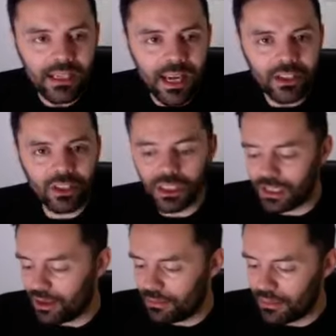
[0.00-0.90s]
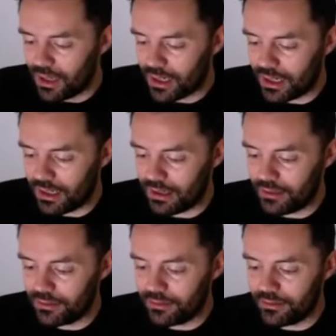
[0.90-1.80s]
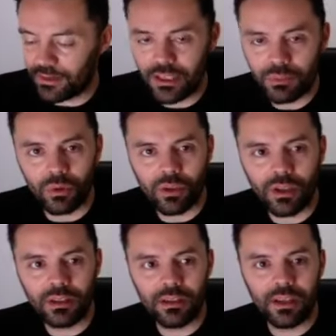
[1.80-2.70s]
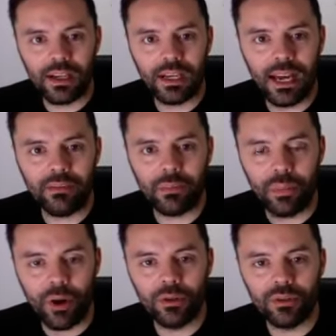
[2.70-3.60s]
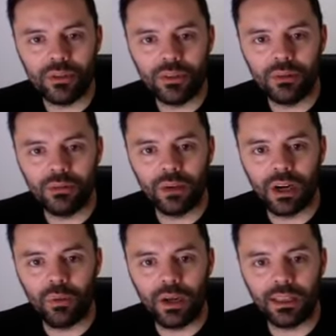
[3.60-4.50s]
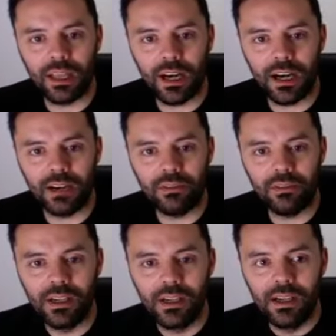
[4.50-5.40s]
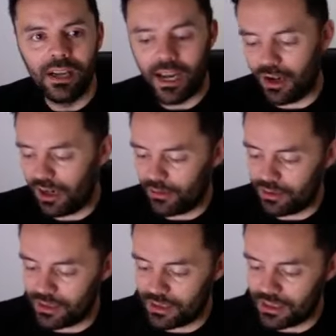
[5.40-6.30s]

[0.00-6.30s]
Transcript: actually on my Facebook, I have a post where I went live and I was